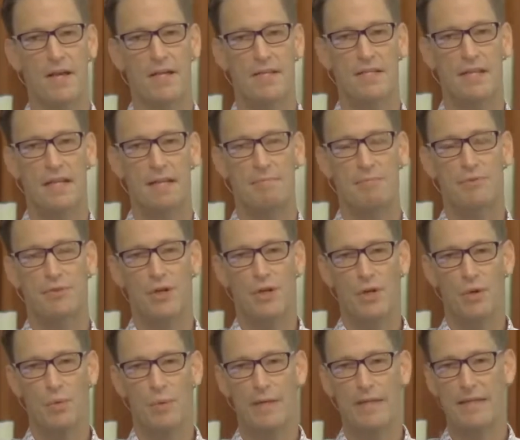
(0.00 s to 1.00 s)
of times
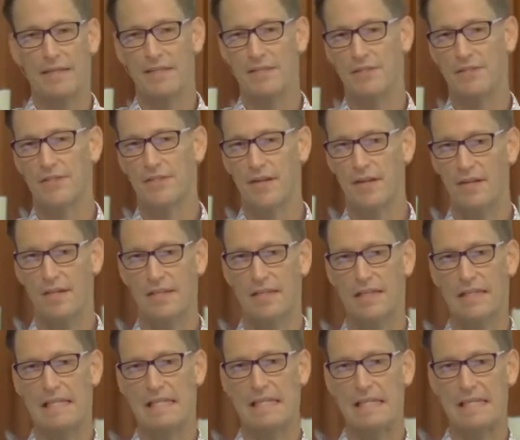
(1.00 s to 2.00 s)
we get stuck
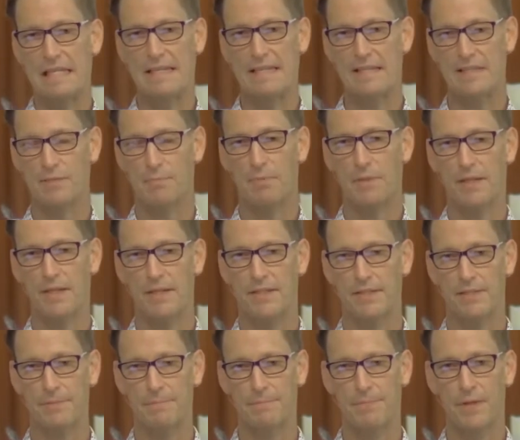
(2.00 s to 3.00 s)
in this
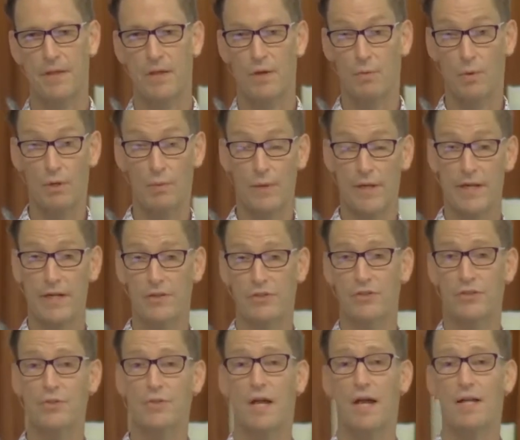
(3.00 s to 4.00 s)
place. When we hear
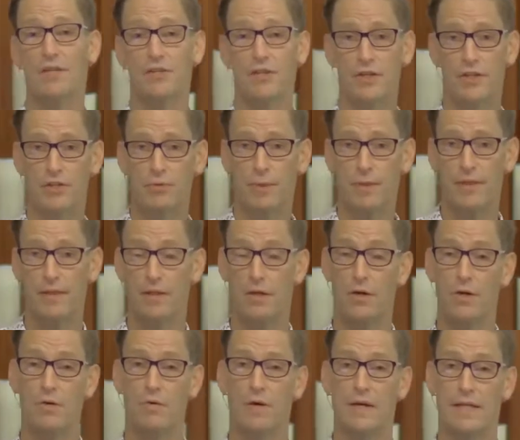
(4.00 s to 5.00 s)
do not judge, we think,
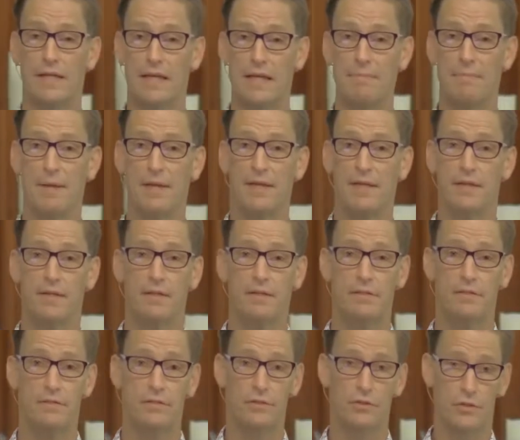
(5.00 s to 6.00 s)
oh, I can't
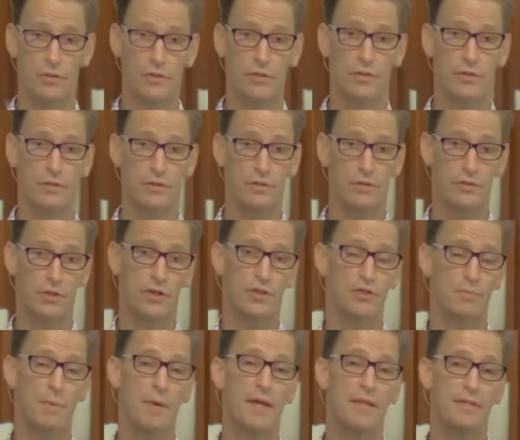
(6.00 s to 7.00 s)
make good
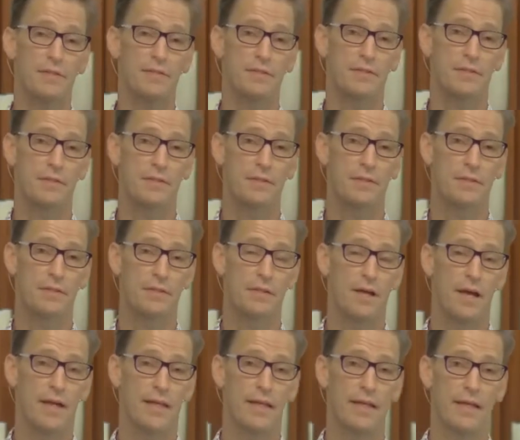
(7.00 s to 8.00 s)
judgments,
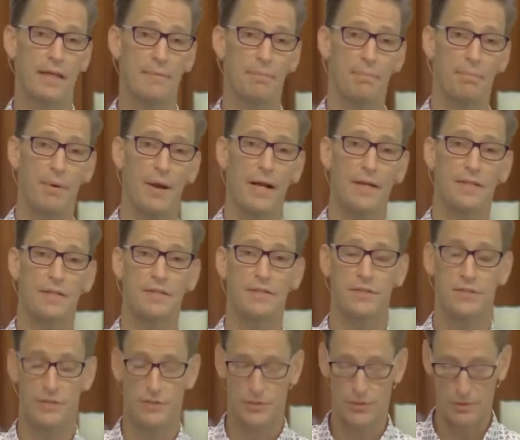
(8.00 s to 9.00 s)
I can't practice
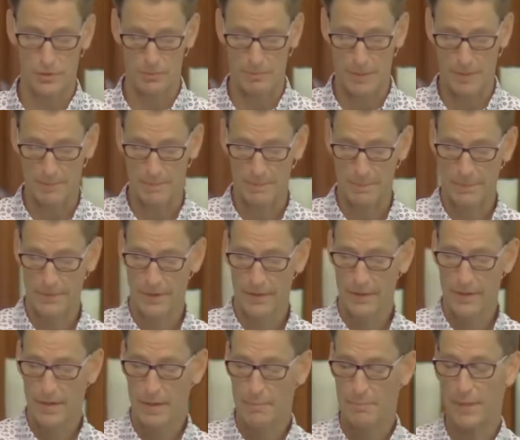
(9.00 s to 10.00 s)
discernment.
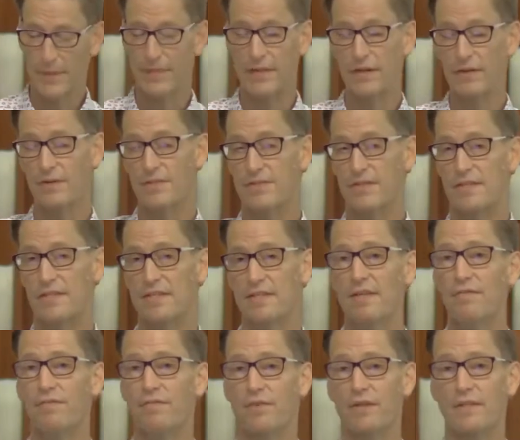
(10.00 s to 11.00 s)
But there is a
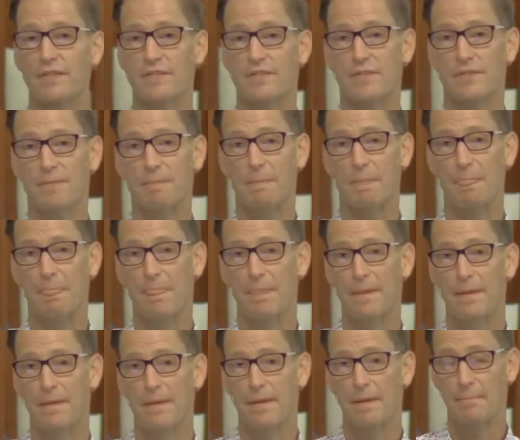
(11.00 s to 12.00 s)
difference
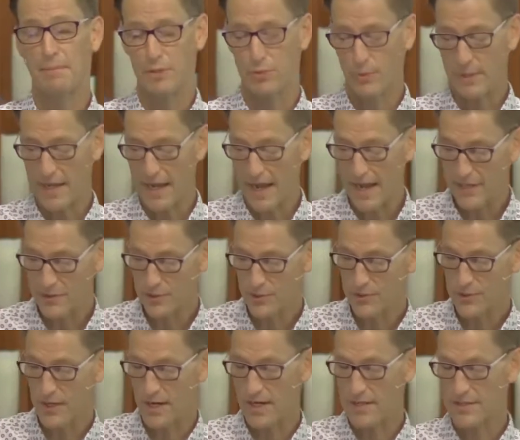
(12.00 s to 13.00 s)
between
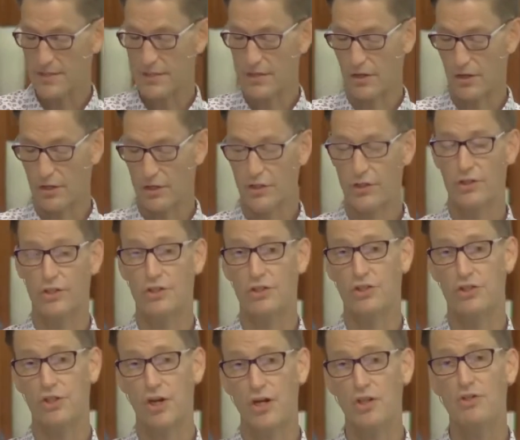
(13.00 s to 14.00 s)
exercising our good
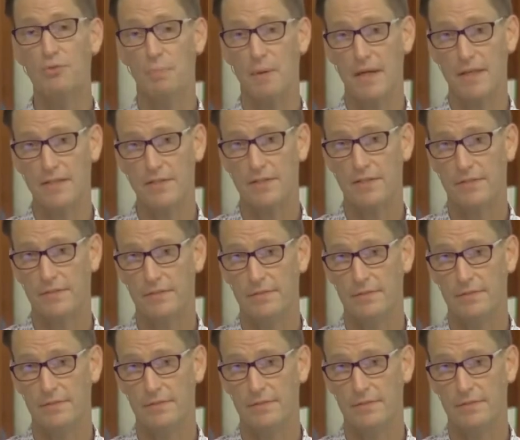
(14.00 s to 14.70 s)
judgment